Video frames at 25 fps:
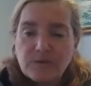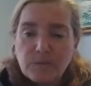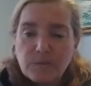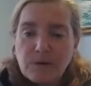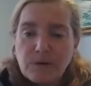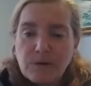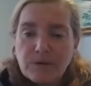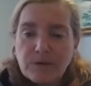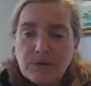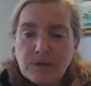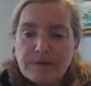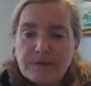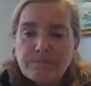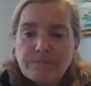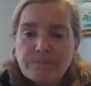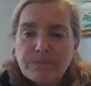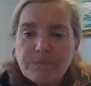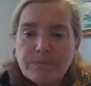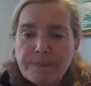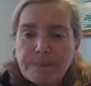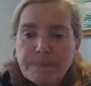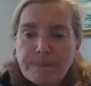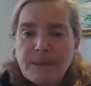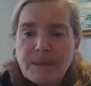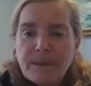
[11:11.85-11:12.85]
rowing,
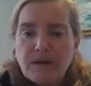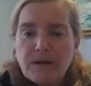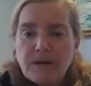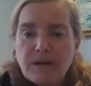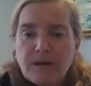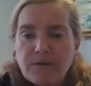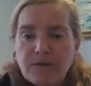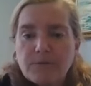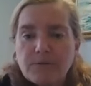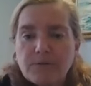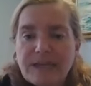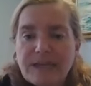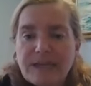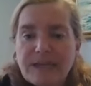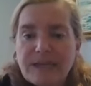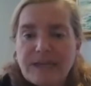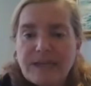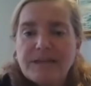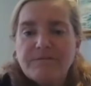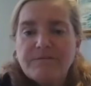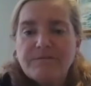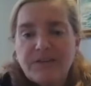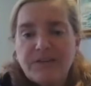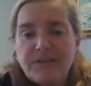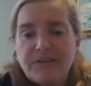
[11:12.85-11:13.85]

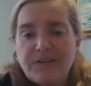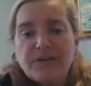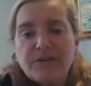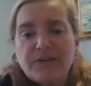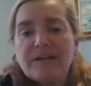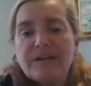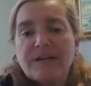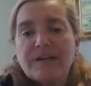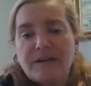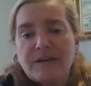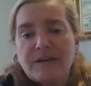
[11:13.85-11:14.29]
getting very